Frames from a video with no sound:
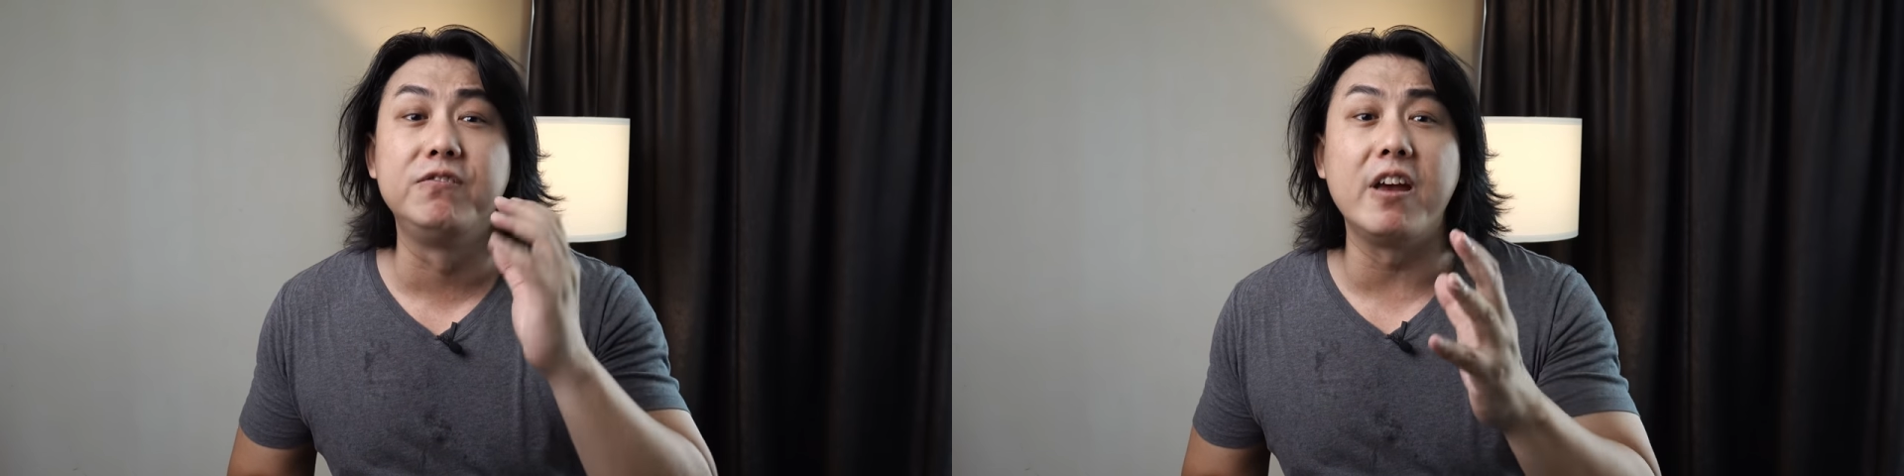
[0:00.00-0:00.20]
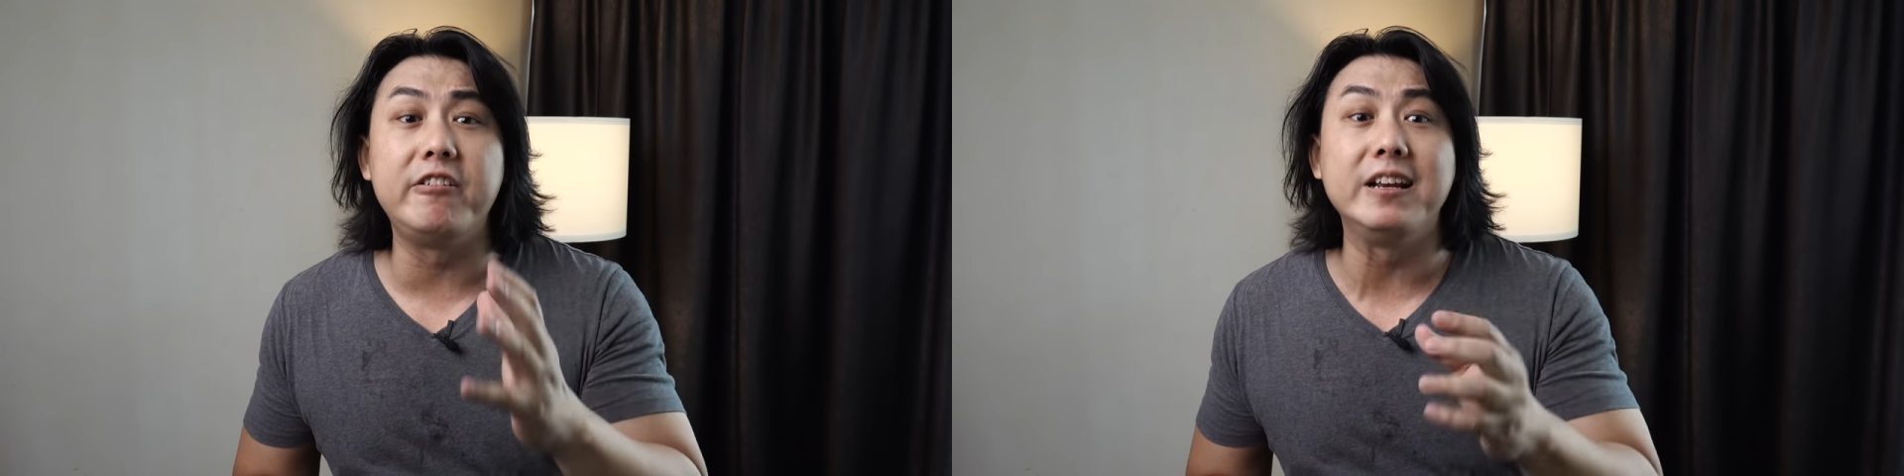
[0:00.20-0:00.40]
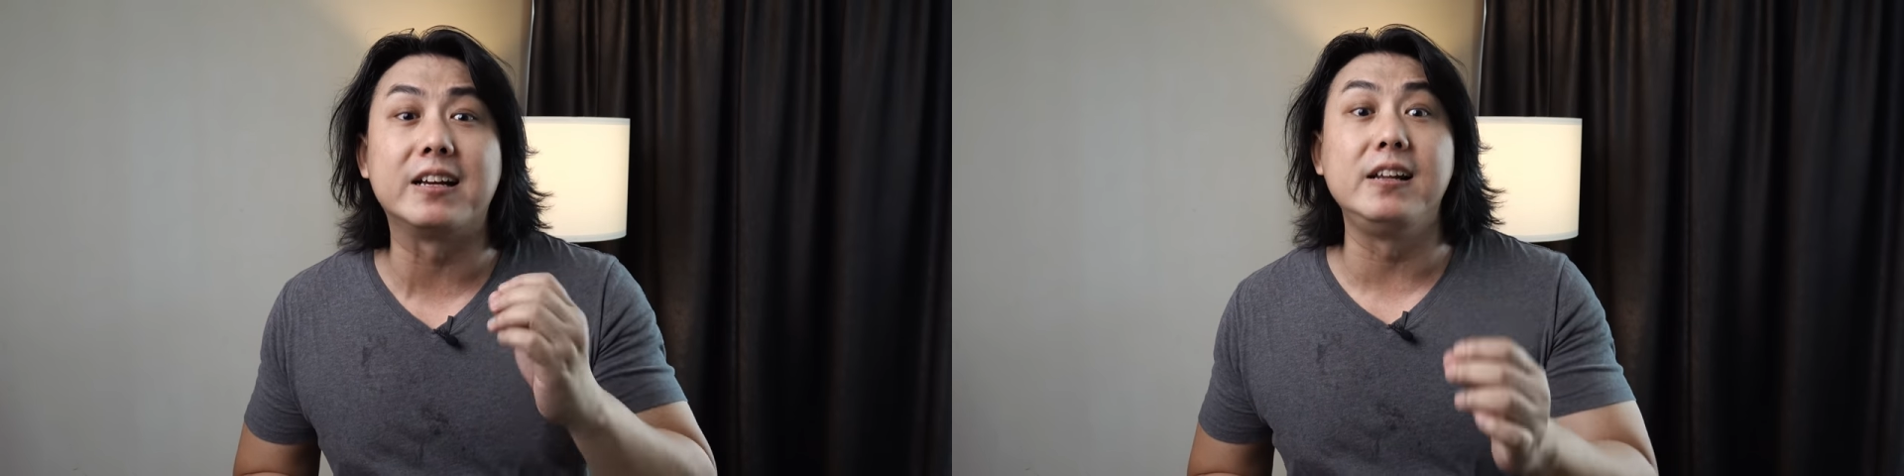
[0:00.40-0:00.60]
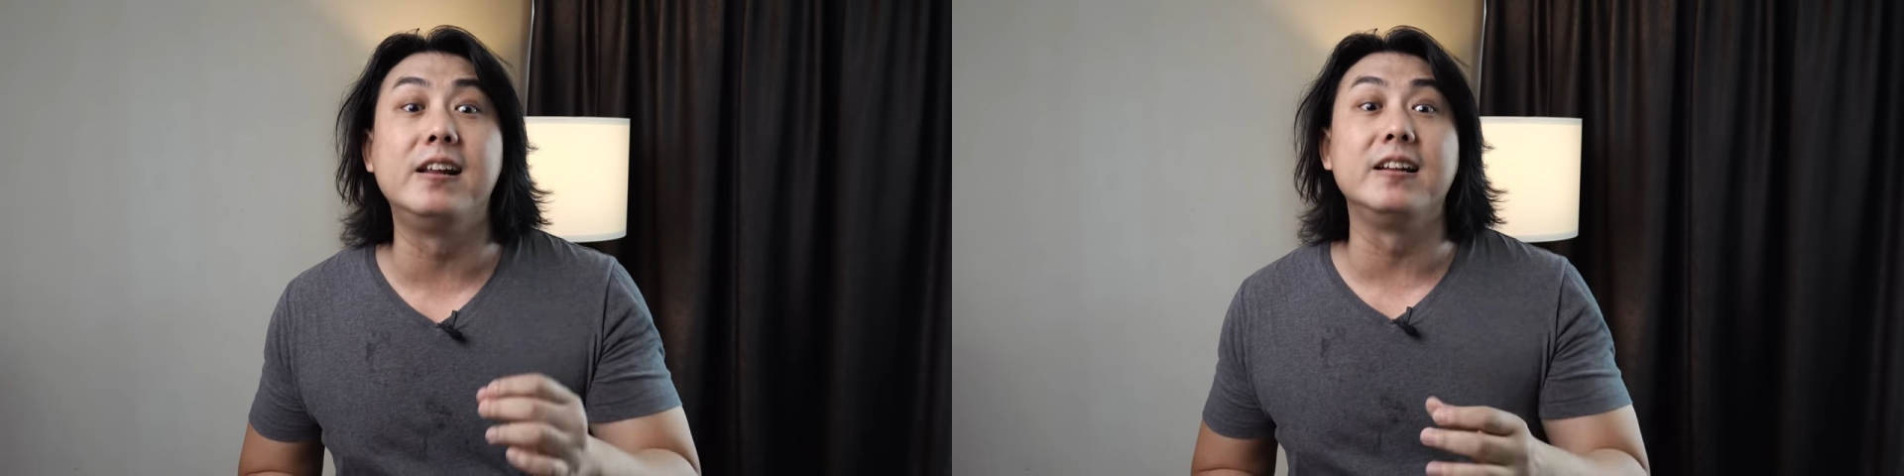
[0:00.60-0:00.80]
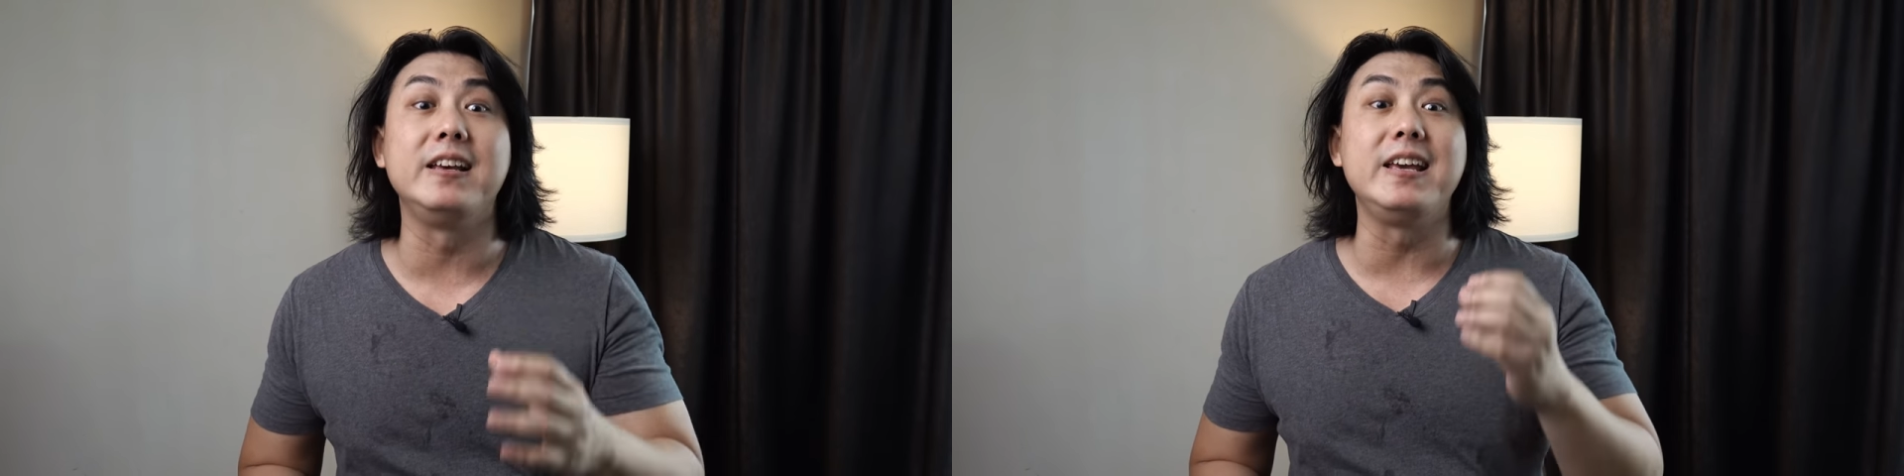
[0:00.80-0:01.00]
very
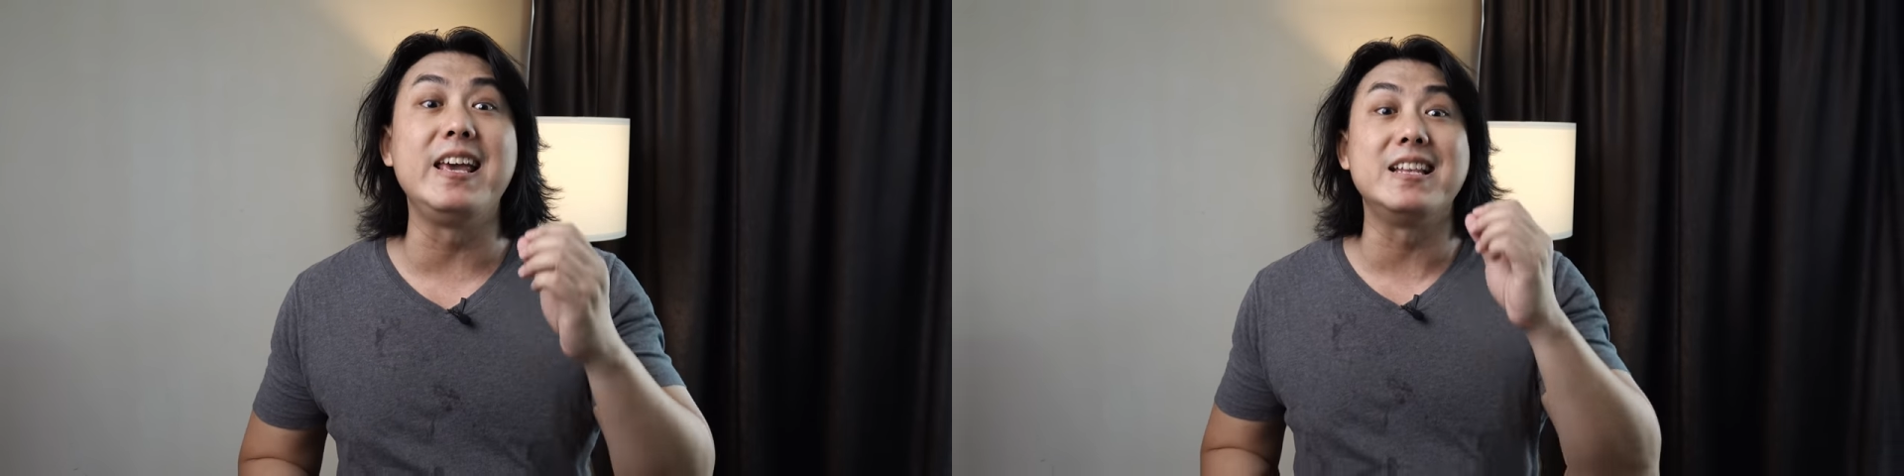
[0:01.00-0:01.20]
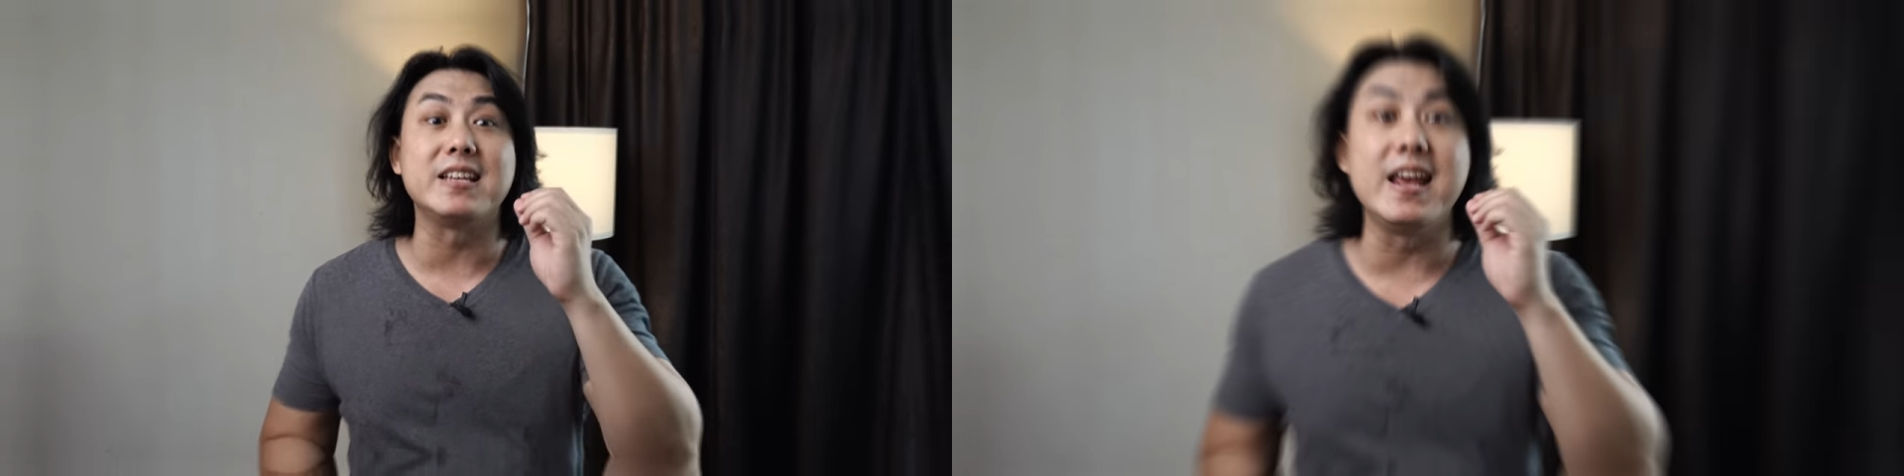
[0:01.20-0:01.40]
clearly its